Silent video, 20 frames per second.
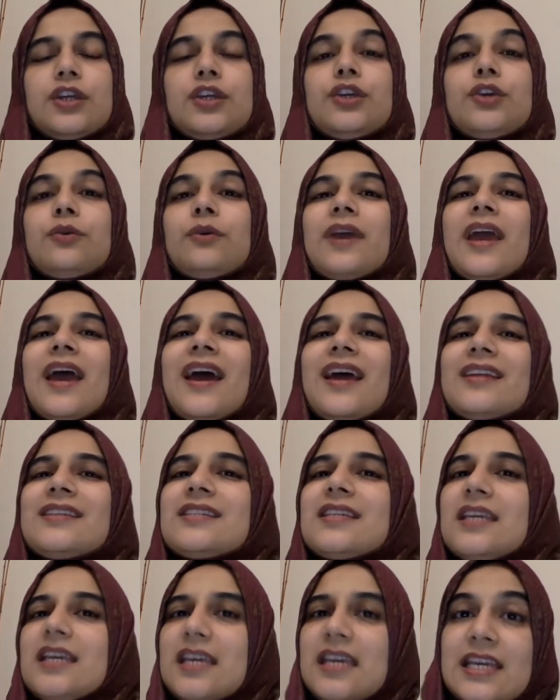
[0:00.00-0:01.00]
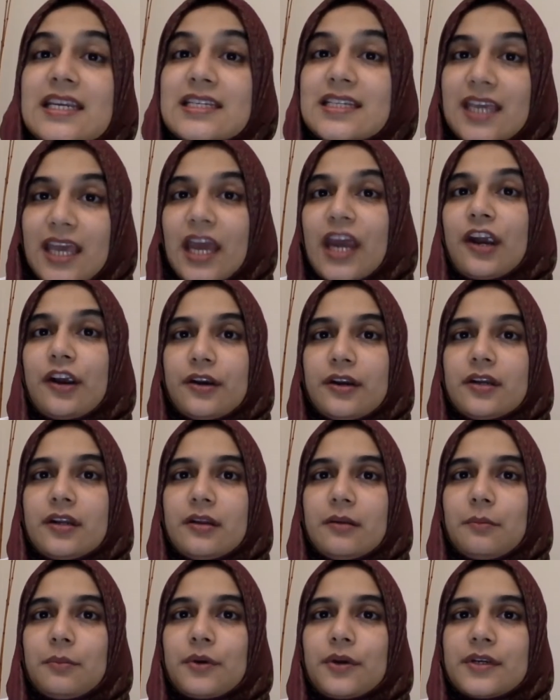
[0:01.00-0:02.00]
You can't eat
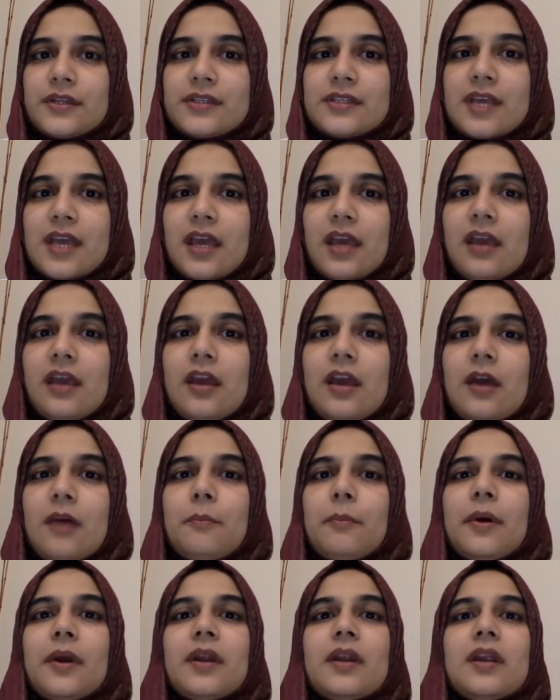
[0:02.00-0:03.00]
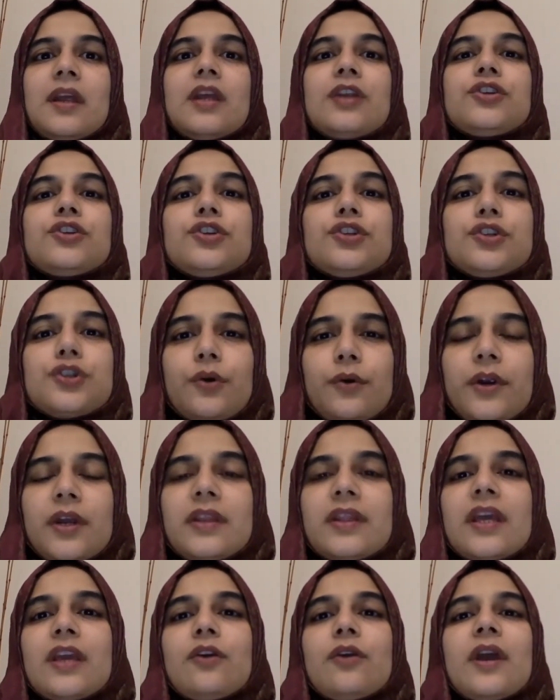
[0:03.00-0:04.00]
keratin per se, but
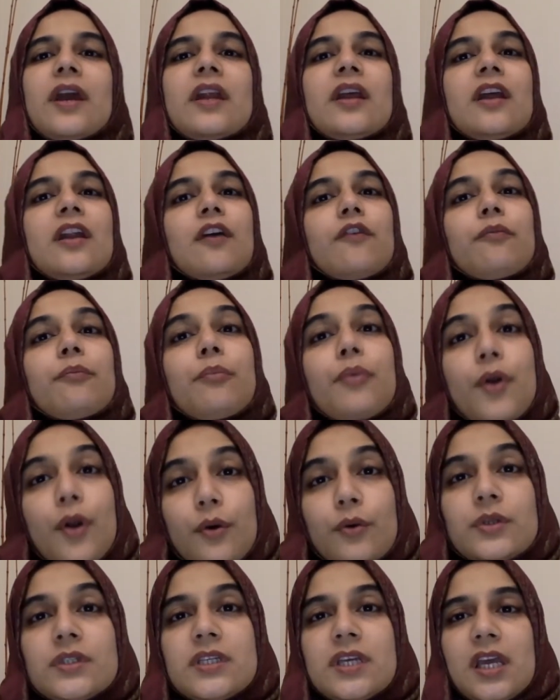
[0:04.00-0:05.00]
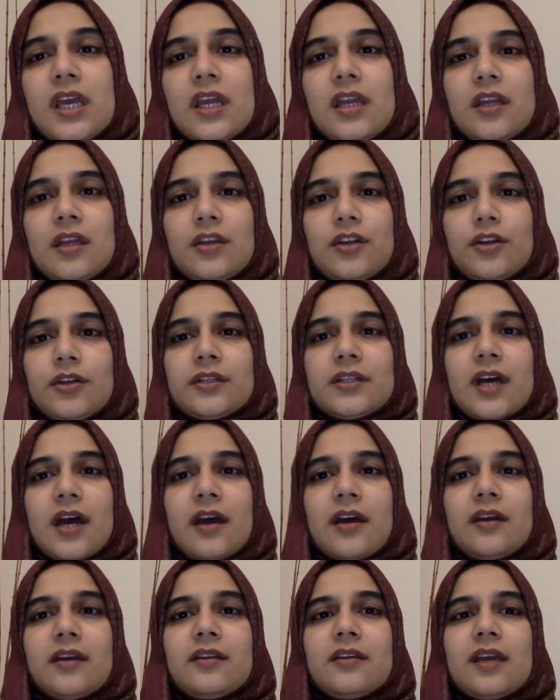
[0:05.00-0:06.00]
ensuring that you get enough protein in your
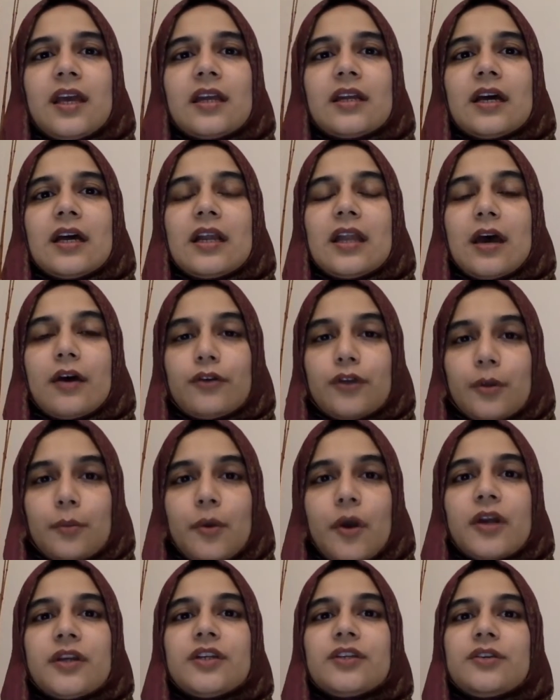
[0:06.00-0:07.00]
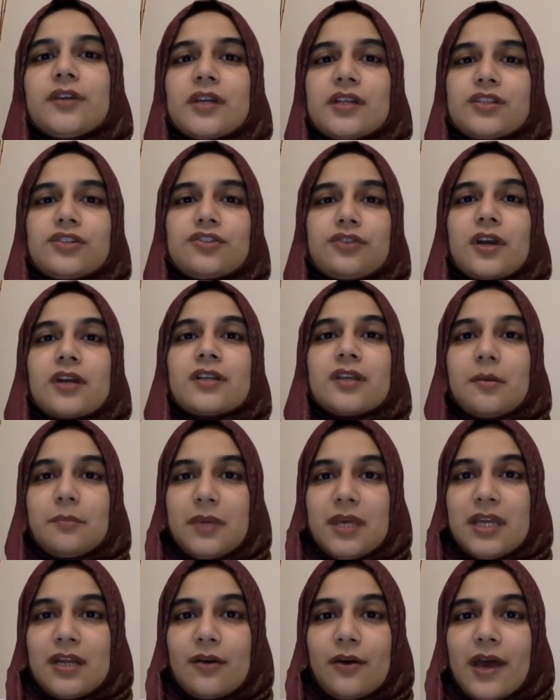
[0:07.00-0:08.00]
diet can allow your body to extract
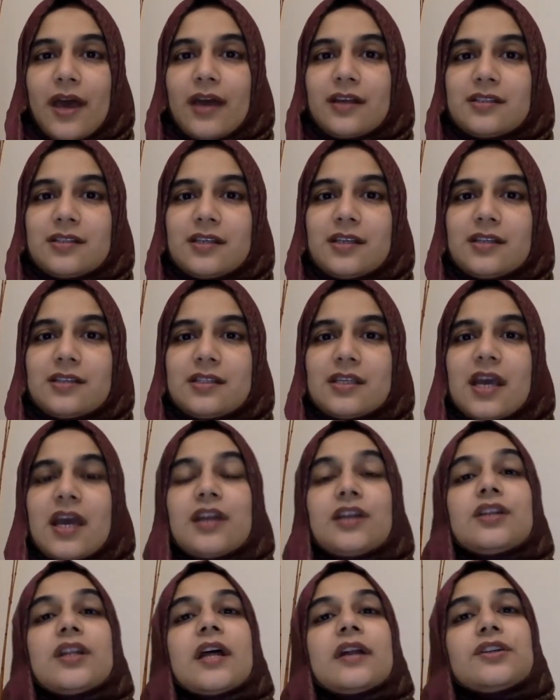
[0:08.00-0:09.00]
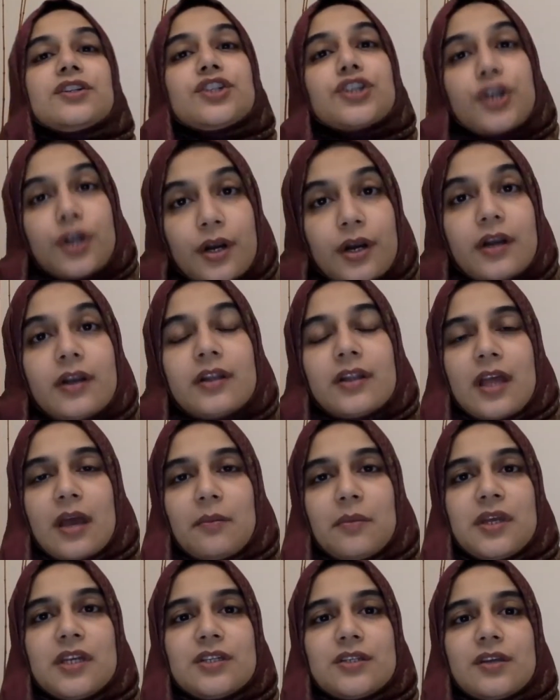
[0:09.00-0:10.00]
amino acids and then turn
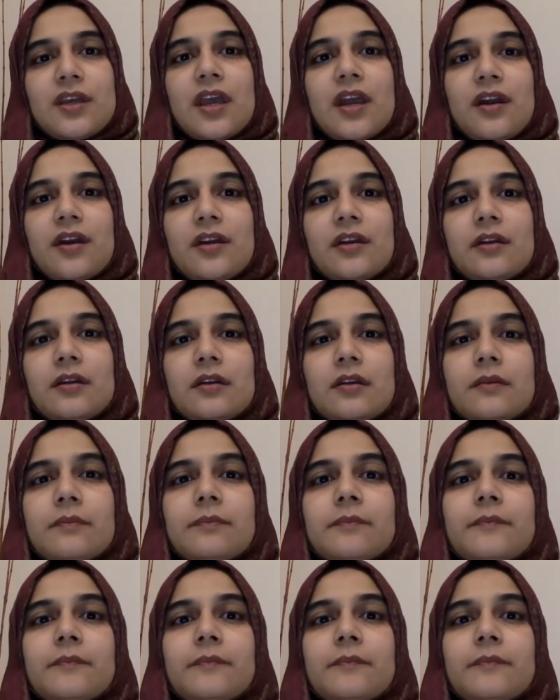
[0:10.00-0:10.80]
them into keratin.